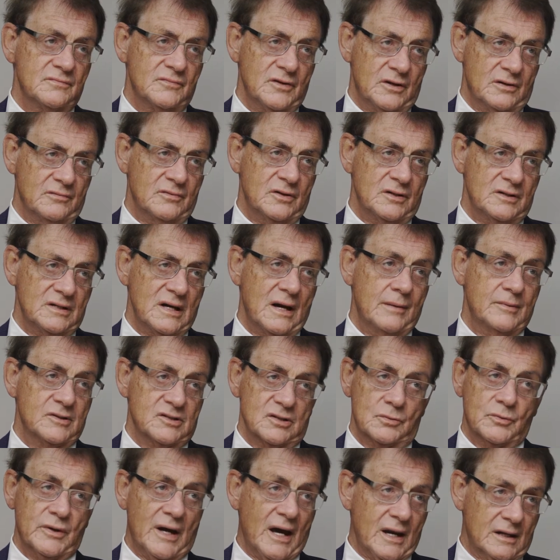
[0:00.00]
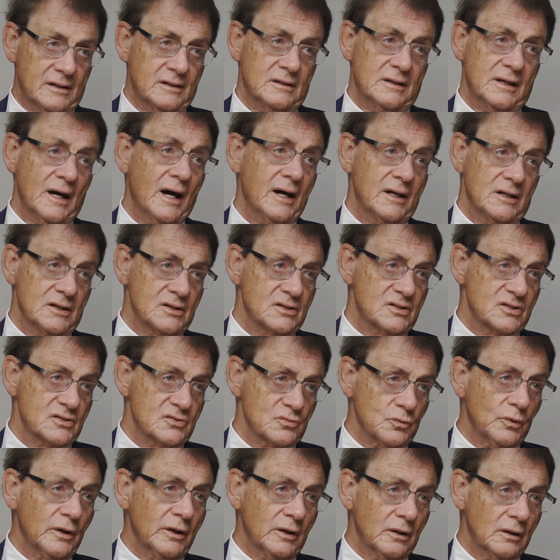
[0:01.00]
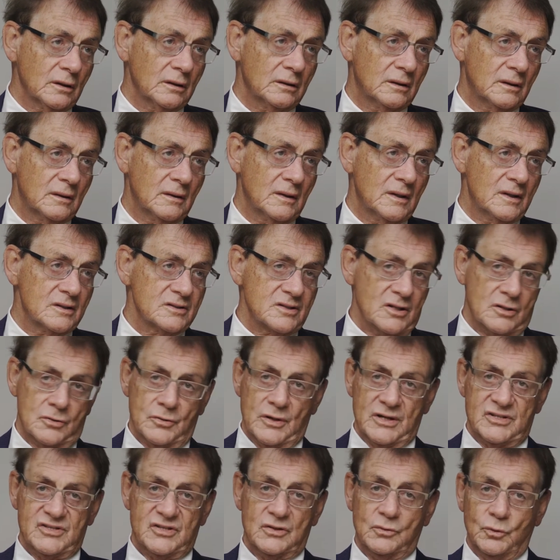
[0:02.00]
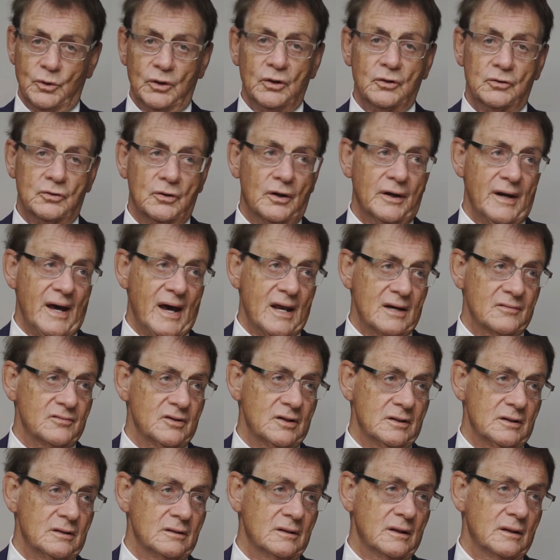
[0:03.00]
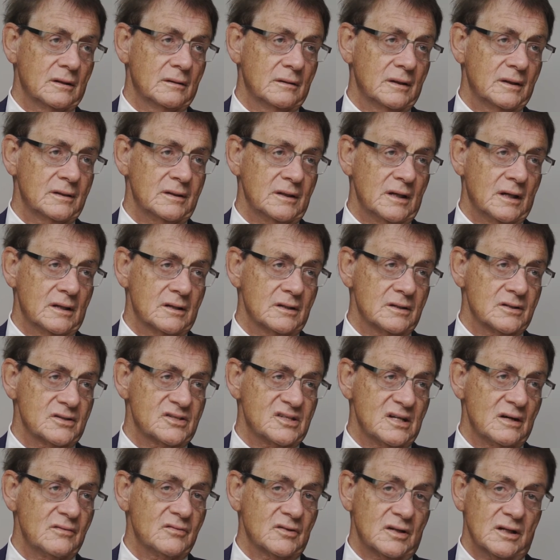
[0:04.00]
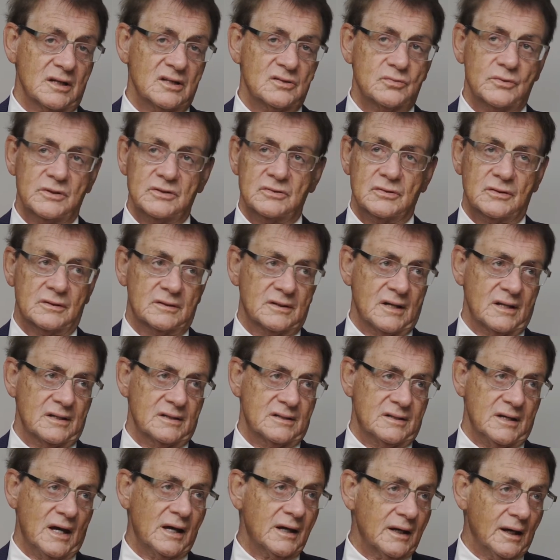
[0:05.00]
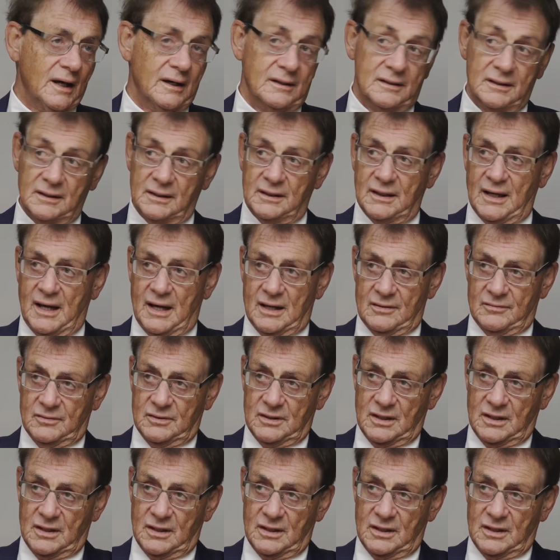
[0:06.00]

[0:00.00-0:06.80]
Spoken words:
very, very damaging. We had it in the 80s as well. So the rest of the world got out of it at the end of the 70s. We took another decade to get out of it,